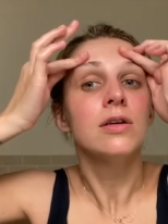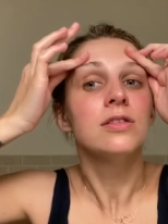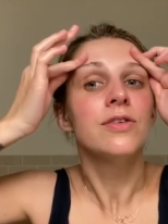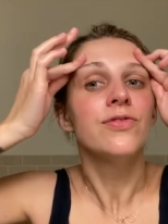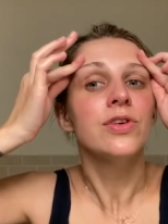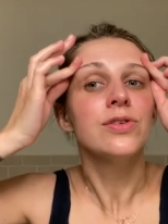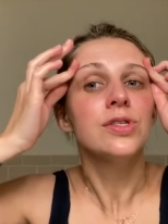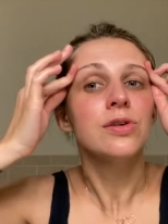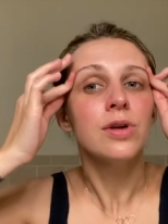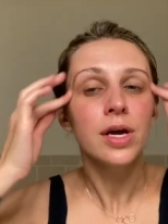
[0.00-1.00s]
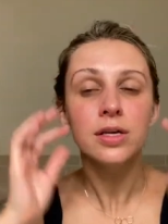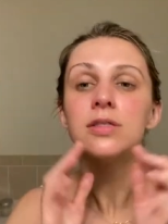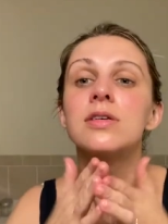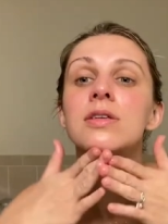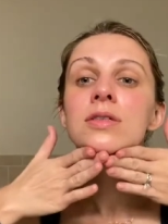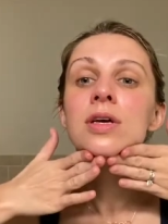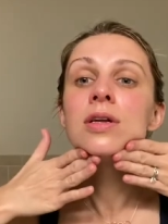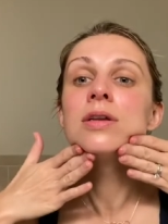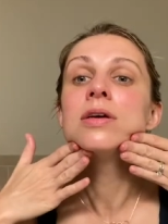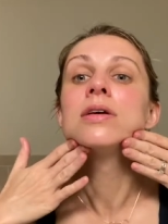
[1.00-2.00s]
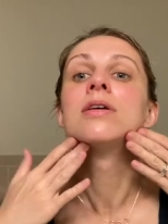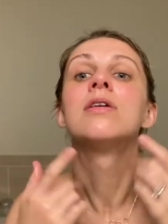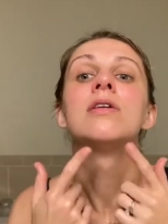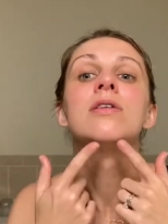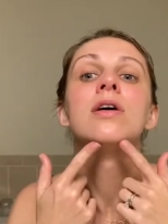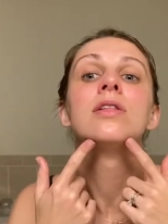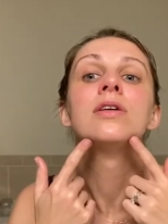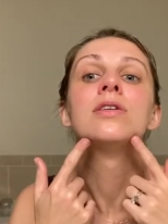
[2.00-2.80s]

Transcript: So it feels so nice. And then at the